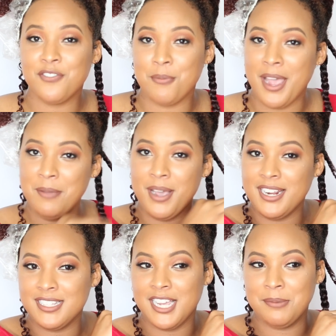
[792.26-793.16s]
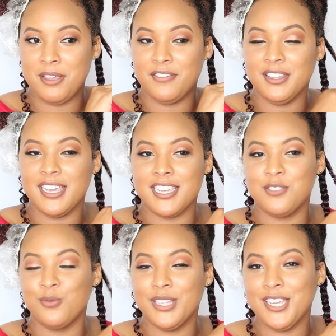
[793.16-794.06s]
for my body type. I feel like
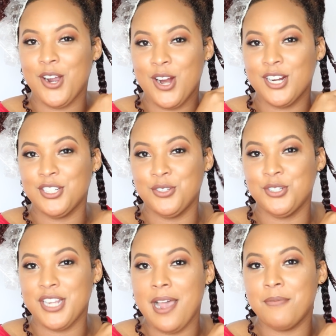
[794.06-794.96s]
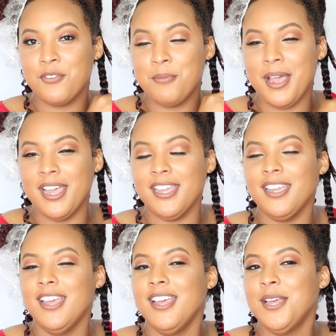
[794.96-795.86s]
it's really hard to shop for my